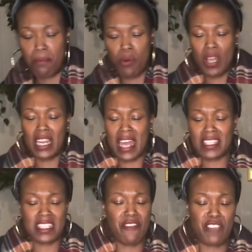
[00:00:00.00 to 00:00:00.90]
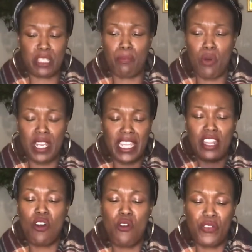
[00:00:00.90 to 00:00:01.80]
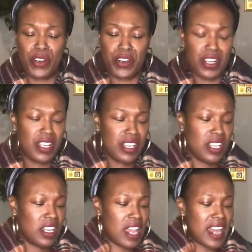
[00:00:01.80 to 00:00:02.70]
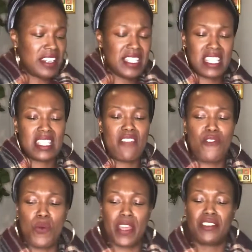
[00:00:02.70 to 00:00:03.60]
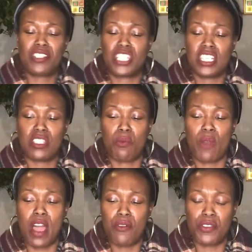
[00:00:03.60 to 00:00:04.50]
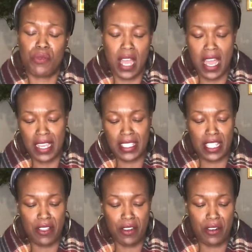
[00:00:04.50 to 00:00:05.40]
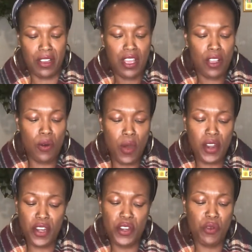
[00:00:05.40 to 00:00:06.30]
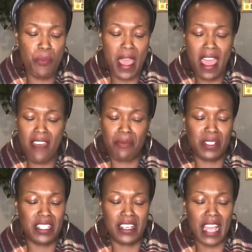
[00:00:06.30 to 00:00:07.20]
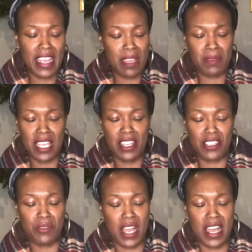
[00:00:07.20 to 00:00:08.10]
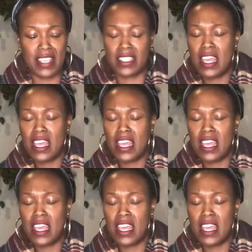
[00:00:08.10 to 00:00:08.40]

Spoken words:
Boiling. A lot of stuff is boiling over. A lot of deceitful energies around you guys here. Going on a new path. But look, I keep telling you guys,